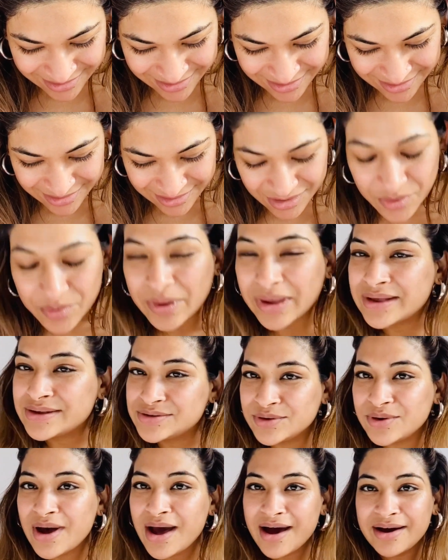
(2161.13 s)
okay,
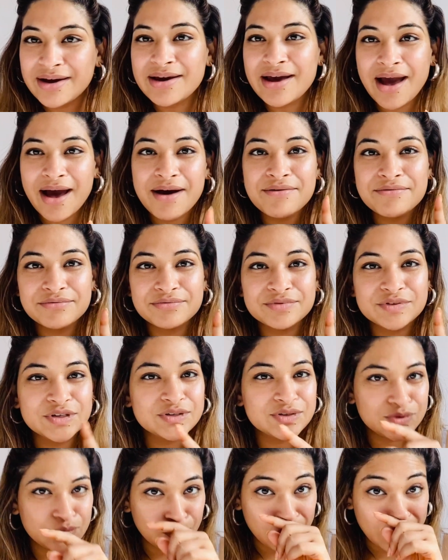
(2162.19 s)
so I have
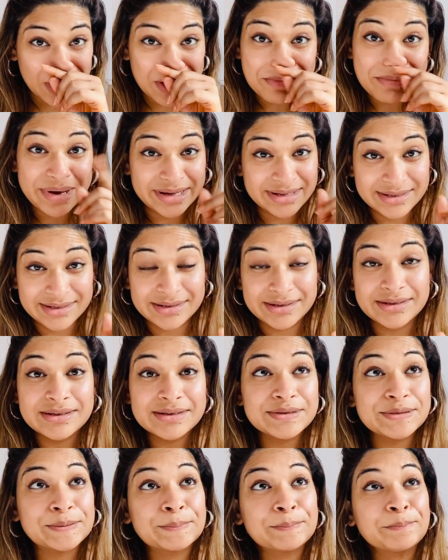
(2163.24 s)
just one
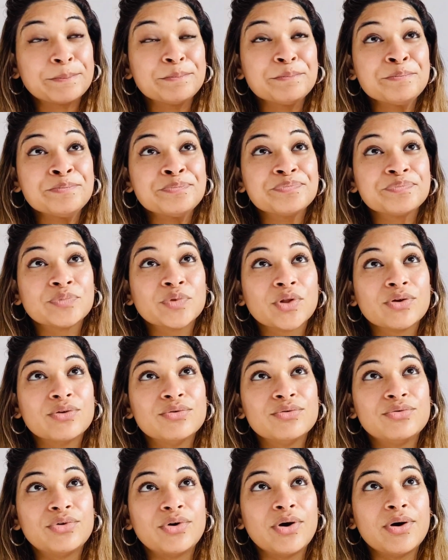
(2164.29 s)
message
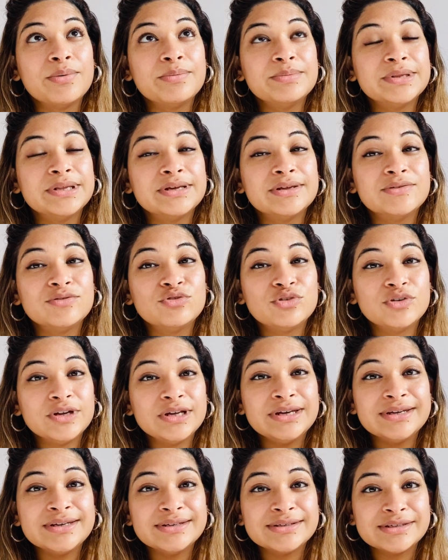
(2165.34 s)
from the
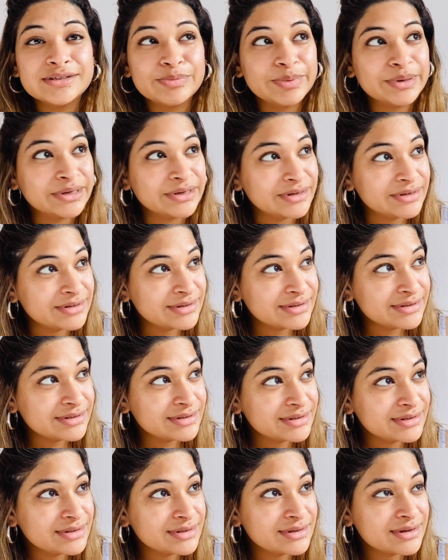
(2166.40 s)
three
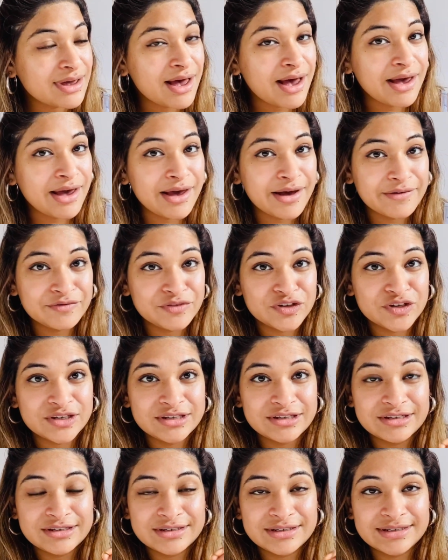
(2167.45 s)
spirits I have
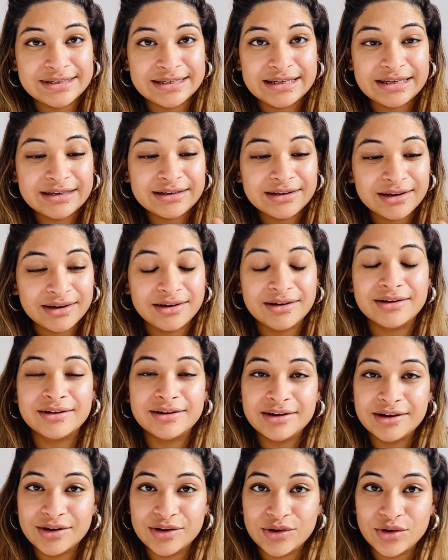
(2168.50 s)
just seen here
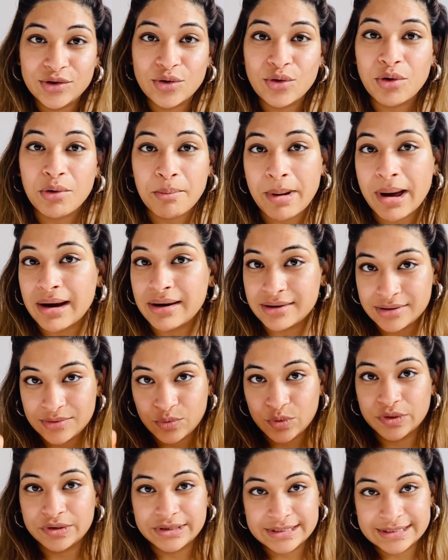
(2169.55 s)
in your part,
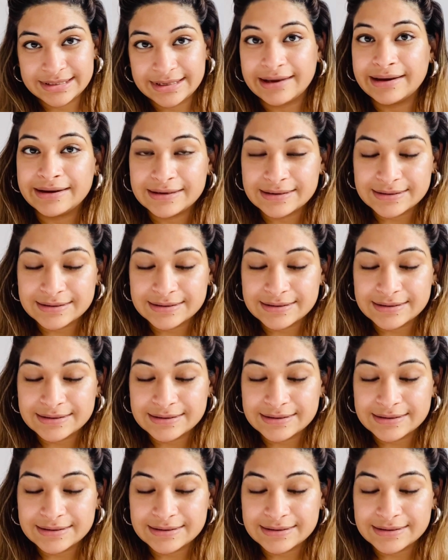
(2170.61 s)
water sign.